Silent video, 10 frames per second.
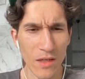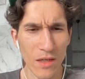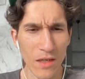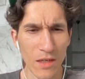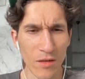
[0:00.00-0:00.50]

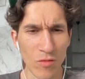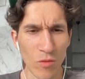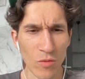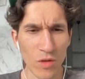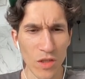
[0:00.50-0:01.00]
and
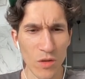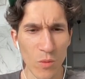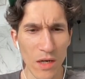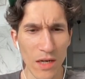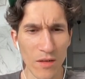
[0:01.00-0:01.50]
go this
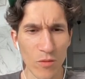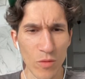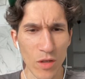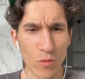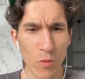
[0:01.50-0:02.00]
way to
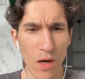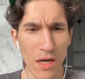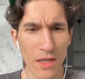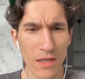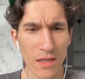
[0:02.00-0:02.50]
3 to
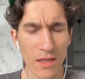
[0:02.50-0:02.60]
1